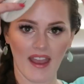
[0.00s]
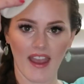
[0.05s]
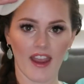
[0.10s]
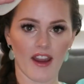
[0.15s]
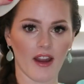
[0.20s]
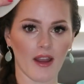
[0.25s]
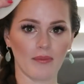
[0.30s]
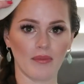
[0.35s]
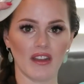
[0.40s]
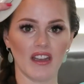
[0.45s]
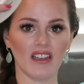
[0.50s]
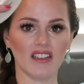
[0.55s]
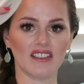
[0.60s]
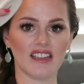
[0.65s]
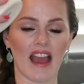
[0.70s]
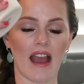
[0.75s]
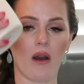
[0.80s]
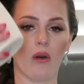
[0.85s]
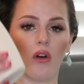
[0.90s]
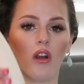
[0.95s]
my hair up in a
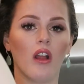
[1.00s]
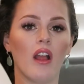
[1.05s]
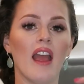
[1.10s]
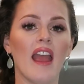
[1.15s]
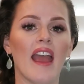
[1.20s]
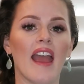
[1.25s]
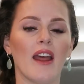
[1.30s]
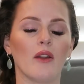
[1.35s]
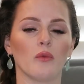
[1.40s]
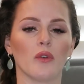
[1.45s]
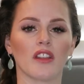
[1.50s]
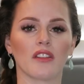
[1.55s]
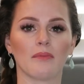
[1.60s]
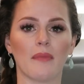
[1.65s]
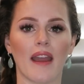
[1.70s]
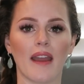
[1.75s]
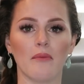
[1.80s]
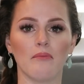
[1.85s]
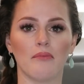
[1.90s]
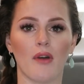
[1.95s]
towel, and with
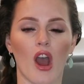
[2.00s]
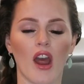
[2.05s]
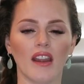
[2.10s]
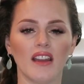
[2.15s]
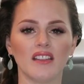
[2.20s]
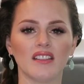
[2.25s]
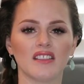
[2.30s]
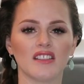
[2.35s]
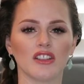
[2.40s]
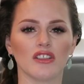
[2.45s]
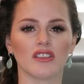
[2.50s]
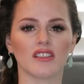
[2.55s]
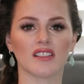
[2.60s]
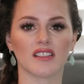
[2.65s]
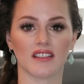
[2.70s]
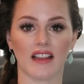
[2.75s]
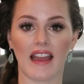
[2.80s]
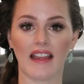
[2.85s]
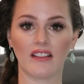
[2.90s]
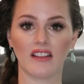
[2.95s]
my body still
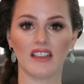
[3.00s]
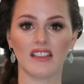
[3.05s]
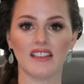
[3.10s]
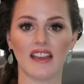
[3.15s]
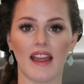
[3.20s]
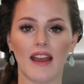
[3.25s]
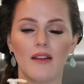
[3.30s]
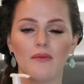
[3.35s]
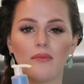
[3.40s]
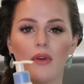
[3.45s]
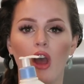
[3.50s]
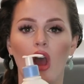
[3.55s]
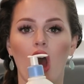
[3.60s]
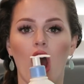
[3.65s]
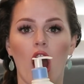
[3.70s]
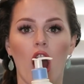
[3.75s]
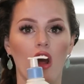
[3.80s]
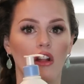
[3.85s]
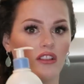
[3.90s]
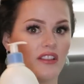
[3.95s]
slightly damp,
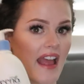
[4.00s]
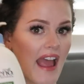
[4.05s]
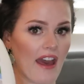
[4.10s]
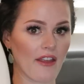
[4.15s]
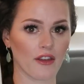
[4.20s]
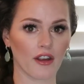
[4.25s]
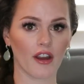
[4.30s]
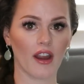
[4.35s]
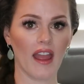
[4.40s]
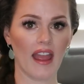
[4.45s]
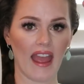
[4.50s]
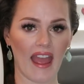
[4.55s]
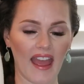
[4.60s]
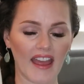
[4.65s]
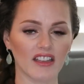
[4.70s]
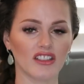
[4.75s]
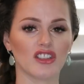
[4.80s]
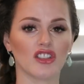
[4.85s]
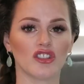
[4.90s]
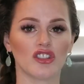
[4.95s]
I'll lather
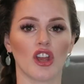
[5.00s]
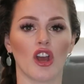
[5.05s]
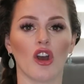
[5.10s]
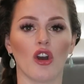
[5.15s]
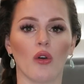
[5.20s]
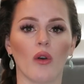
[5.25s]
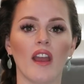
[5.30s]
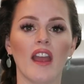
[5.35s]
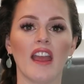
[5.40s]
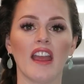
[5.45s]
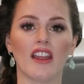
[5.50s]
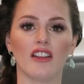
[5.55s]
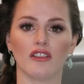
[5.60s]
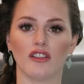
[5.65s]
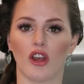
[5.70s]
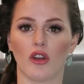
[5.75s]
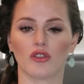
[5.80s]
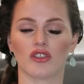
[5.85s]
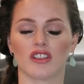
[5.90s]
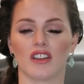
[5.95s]
head to toe in
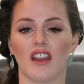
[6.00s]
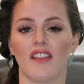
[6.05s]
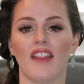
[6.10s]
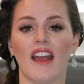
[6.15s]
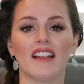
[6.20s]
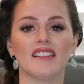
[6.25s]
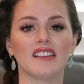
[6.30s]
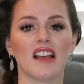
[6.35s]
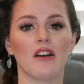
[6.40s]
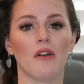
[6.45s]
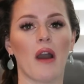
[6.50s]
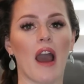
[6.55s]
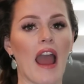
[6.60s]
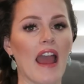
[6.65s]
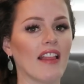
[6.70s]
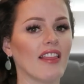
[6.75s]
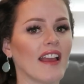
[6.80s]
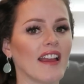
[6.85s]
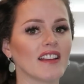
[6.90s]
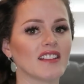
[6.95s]
lotion. And that's how
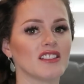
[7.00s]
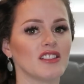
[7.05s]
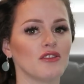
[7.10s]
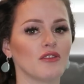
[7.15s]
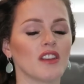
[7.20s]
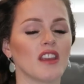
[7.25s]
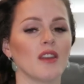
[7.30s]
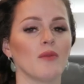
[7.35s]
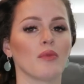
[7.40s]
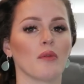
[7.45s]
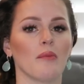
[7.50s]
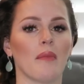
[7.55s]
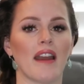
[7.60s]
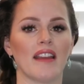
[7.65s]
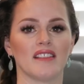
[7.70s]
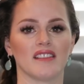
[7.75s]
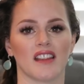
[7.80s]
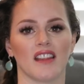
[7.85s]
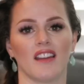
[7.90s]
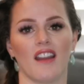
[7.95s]
I like to keep my
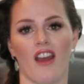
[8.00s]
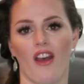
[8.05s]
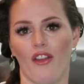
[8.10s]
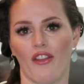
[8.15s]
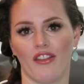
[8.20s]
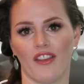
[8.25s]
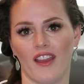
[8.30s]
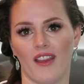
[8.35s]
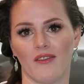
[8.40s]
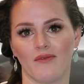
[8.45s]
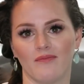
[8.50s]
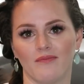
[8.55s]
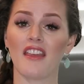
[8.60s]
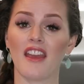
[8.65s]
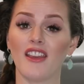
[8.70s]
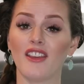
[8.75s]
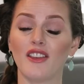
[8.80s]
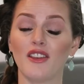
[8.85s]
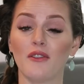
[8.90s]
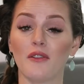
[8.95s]
skin healthy.
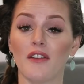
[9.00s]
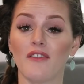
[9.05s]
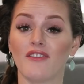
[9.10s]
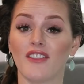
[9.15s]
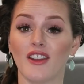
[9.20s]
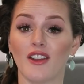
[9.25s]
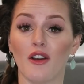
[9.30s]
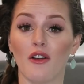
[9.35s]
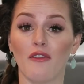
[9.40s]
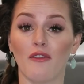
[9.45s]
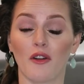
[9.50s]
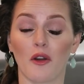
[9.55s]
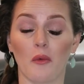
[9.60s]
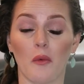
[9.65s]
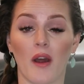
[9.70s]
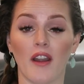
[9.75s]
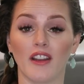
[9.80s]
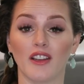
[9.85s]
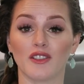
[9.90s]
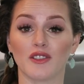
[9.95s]
Thank you, Aveeno, for
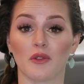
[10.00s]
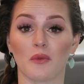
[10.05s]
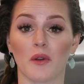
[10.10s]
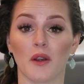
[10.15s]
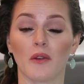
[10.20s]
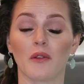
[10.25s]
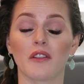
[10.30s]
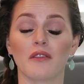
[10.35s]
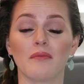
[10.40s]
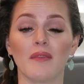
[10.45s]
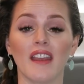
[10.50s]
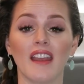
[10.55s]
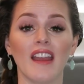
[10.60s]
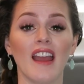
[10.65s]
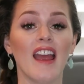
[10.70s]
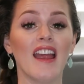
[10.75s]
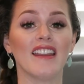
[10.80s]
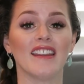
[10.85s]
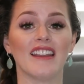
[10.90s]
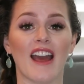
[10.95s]
wanting to work with
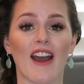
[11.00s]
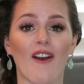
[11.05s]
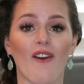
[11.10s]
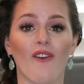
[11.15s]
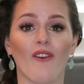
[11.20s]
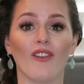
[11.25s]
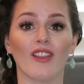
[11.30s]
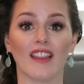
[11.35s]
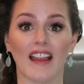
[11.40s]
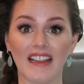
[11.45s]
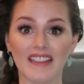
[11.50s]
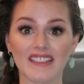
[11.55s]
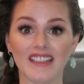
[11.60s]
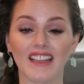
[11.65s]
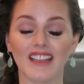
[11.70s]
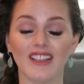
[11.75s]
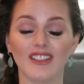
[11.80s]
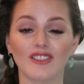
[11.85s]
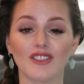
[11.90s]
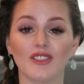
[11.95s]
me. Now let's
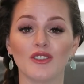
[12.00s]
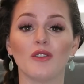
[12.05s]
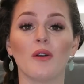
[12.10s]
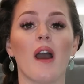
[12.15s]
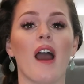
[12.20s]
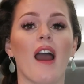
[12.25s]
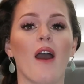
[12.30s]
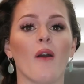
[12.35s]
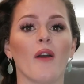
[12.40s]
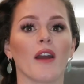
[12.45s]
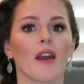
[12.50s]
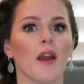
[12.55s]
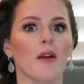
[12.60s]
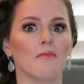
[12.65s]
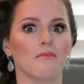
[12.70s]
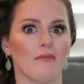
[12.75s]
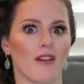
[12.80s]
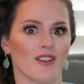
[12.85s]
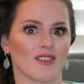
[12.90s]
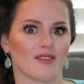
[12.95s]
get into our
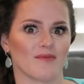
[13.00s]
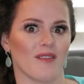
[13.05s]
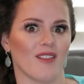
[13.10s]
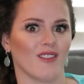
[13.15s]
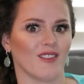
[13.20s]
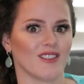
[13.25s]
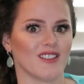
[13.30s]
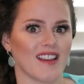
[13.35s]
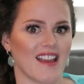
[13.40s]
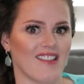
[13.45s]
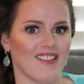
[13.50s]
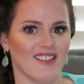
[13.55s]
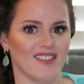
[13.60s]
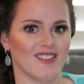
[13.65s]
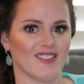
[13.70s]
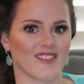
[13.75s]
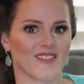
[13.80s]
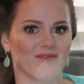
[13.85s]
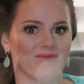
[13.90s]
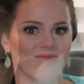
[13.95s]
marshmallow
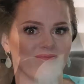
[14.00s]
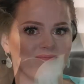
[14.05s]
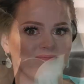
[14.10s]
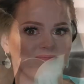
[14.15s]
challenge.